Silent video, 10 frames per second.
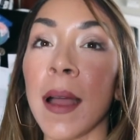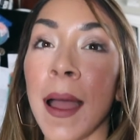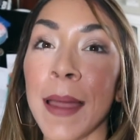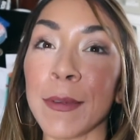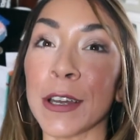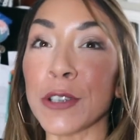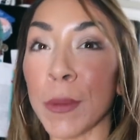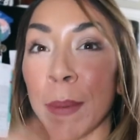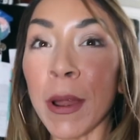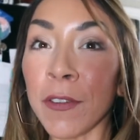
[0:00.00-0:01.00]
I'm gonna show
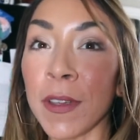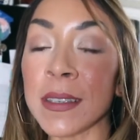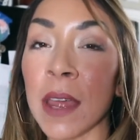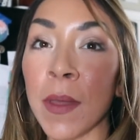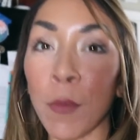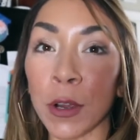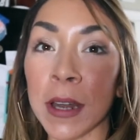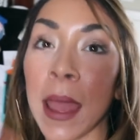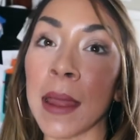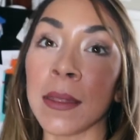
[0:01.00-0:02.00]
you my breakfast and then we're
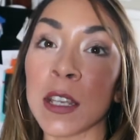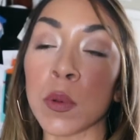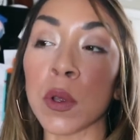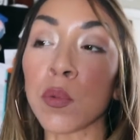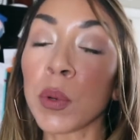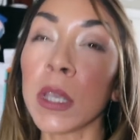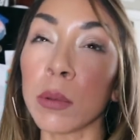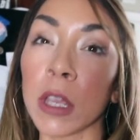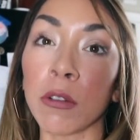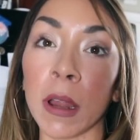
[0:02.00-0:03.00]
gonna end this with a really,
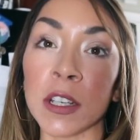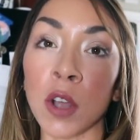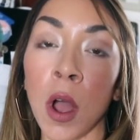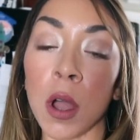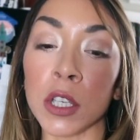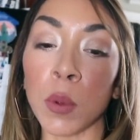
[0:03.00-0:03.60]
really great talk.